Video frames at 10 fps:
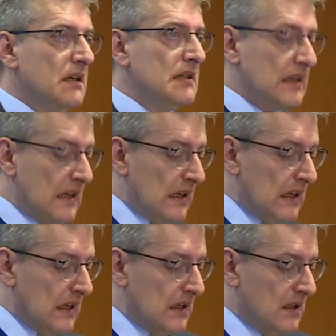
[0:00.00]

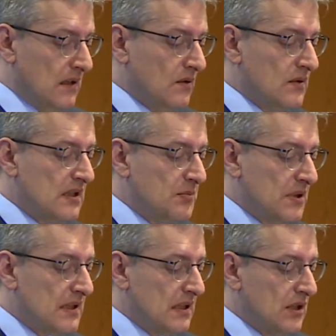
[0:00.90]
Screening uses
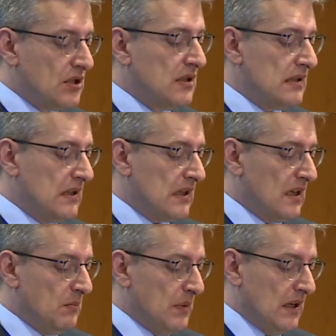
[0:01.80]
procedures that
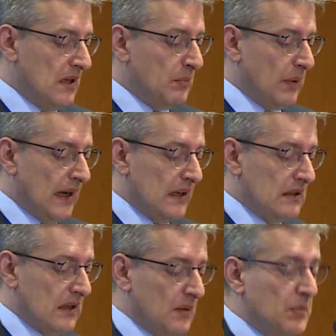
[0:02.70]
can be
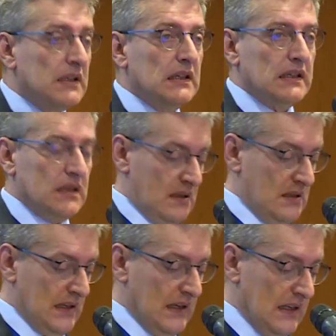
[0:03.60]
applied rapidly
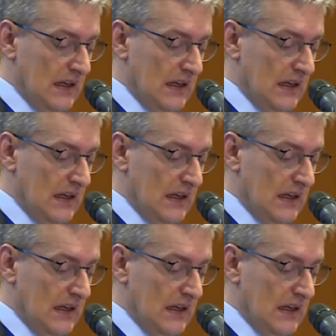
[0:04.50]
and